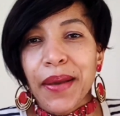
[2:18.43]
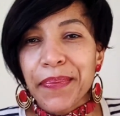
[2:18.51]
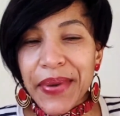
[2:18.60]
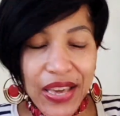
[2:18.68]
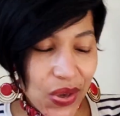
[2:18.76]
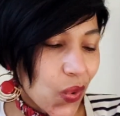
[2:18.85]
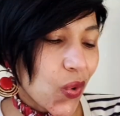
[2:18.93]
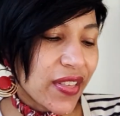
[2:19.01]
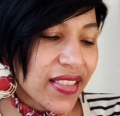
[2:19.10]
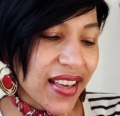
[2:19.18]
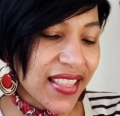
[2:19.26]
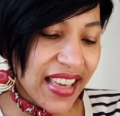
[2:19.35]

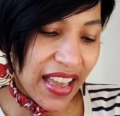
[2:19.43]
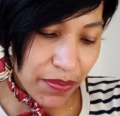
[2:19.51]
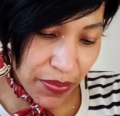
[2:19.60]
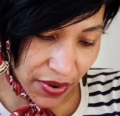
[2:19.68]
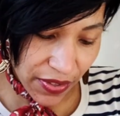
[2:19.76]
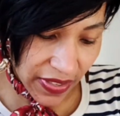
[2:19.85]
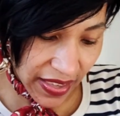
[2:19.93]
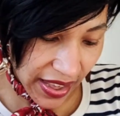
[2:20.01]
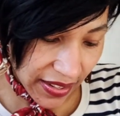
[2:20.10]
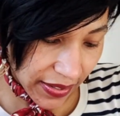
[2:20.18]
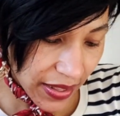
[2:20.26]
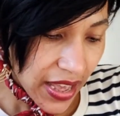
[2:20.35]
beyond their
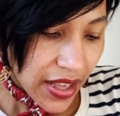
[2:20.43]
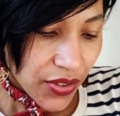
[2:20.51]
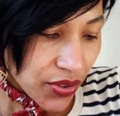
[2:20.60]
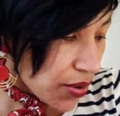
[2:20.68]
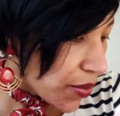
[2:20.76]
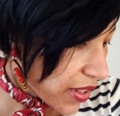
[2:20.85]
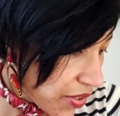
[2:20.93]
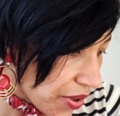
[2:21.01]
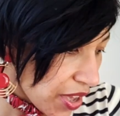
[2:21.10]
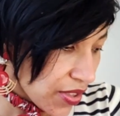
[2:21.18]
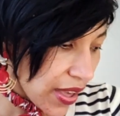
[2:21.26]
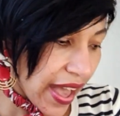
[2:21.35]
birthdays. So what's
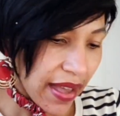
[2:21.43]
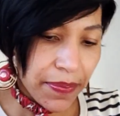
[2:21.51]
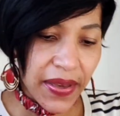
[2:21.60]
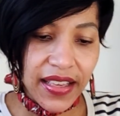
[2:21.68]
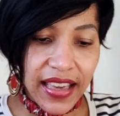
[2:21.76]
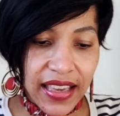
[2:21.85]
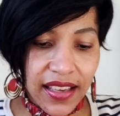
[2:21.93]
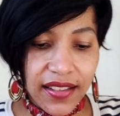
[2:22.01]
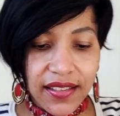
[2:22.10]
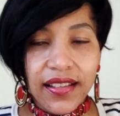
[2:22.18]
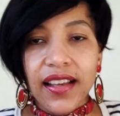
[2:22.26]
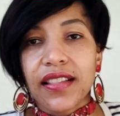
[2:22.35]
going to happen
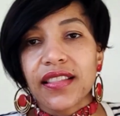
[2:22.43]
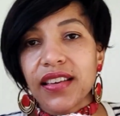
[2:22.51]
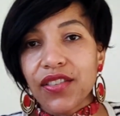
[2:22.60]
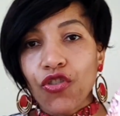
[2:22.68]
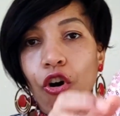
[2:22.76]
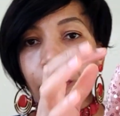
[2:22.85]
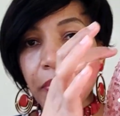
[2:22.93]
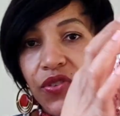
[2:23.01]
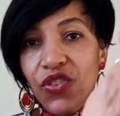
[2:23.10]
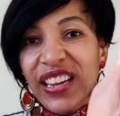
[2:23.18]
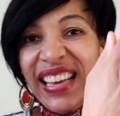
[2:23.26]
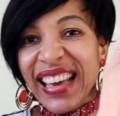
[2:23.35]
is the top is
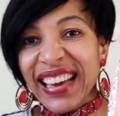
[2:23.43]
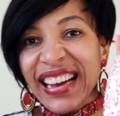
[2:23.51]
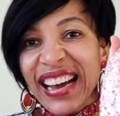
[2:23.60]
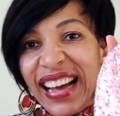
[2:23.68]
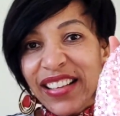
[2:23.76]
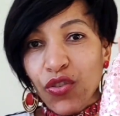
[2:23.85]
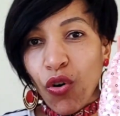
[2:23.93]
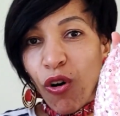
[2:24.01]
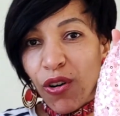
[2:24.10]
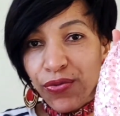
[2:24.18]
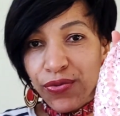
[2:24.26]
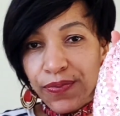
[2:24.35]
going to get cut
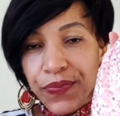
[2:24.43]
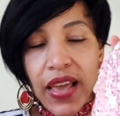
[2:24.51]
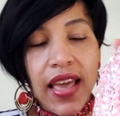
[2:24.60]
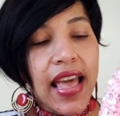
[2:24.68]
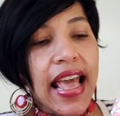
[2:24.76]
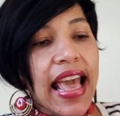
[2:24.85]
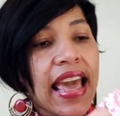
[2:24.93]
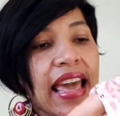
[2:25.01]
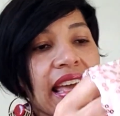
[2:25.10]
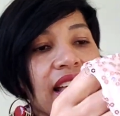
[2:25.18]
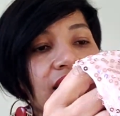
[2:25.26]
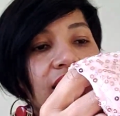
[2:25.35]
off,
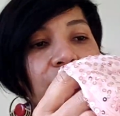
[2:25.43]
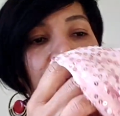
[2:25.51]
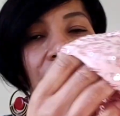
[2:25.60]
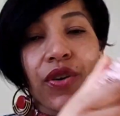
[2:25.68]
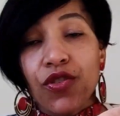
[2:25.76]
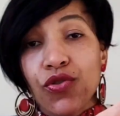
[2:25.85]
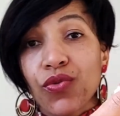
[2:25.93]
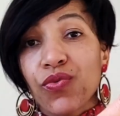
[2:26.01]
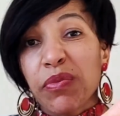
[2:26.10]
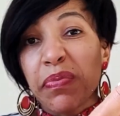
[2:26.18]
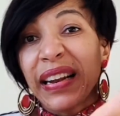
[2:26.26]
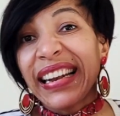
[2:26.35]
and we're going to
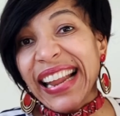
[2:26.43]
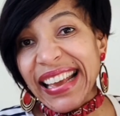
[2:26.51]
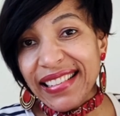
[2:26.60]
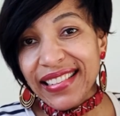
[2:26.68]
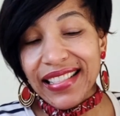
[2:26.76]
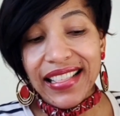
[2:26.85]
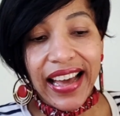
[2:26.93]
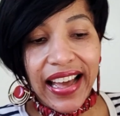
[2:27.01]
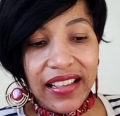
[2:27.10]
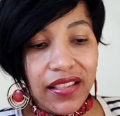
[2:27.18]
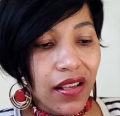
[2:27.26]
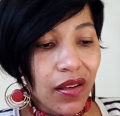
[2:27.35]
replace
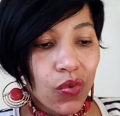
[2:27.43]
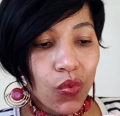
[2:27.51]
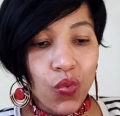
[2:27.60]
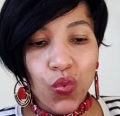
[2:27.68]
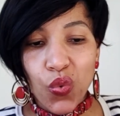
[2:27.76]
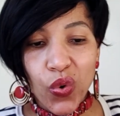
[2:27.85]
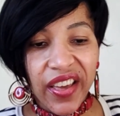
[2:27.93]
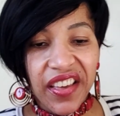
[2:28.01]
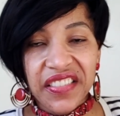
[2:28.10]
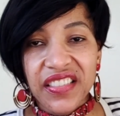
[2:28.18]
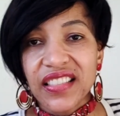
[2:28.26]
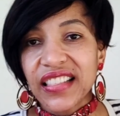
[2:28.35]
that
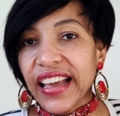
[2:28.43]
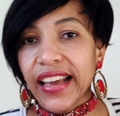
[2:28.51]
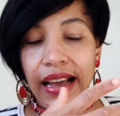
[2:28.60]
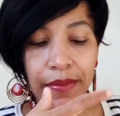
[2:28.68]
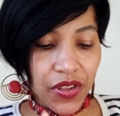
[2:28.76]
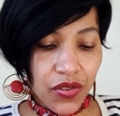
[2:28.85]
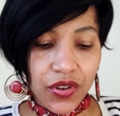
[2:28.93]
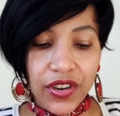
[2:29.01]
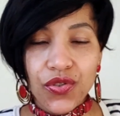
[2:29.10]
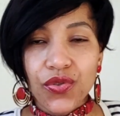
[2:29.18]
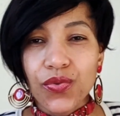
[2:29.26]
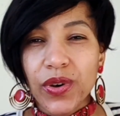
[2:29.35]
with, like, I'm just going
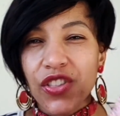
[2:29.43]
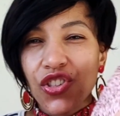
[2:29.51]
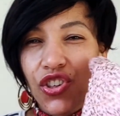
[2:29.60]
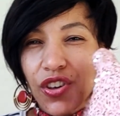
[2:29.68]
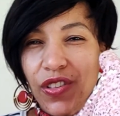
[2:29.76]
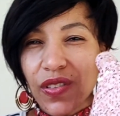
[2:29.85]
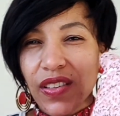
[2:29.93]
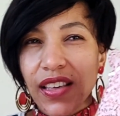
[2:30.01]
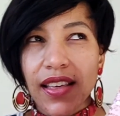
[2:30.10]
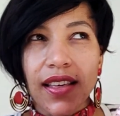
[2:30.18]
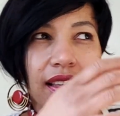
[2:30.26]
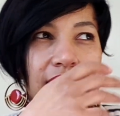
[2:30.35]
to do a
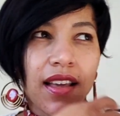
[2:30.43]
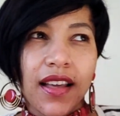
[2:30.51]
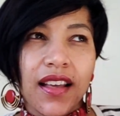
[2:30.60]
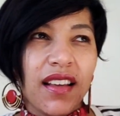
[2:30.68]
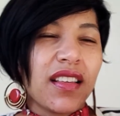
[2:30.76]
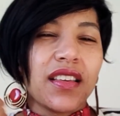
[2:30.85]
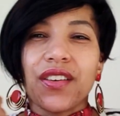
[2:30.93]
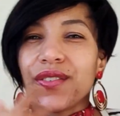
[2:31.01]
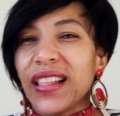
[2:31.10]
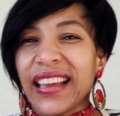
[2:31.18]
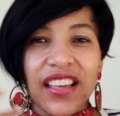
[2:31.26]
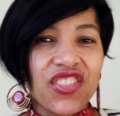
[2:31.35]
jersey, you know,
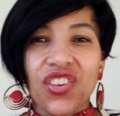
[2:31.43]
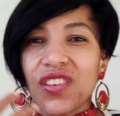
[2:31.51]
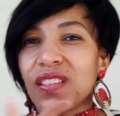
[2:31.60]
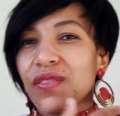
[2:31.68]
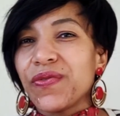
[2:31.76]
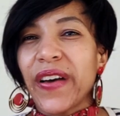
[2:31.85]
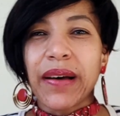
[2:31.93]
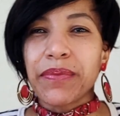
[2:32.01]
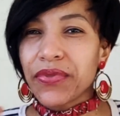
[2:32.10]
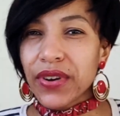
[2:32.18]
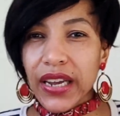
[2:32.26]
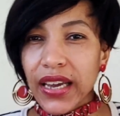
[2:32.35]
like a jersey
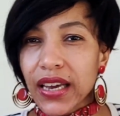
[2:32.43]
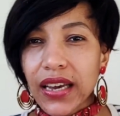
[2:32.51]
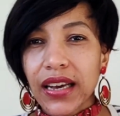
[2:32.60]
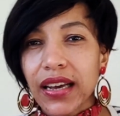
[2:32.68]
fabric